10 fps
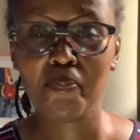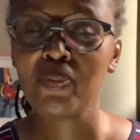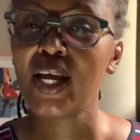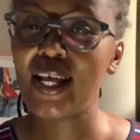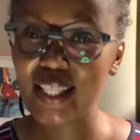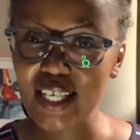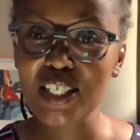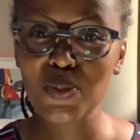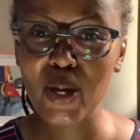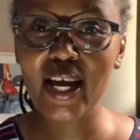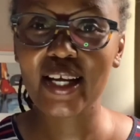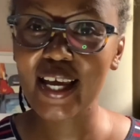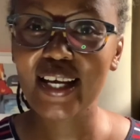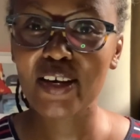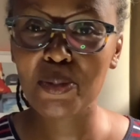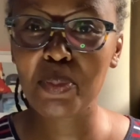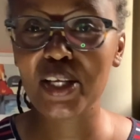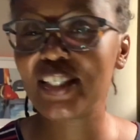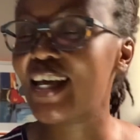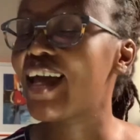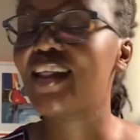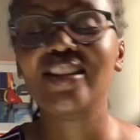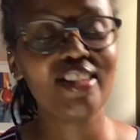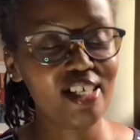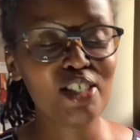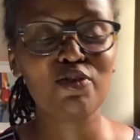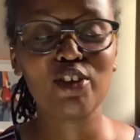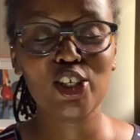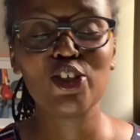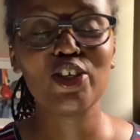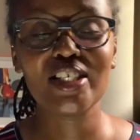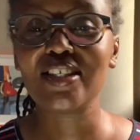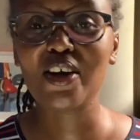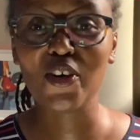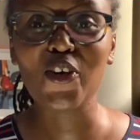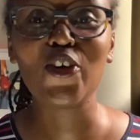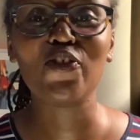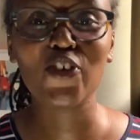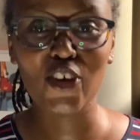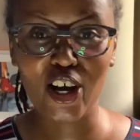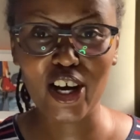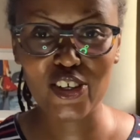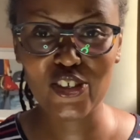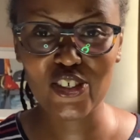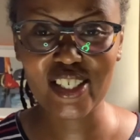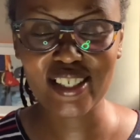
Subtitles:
And that is why, again, I repeat, this video is a call for action.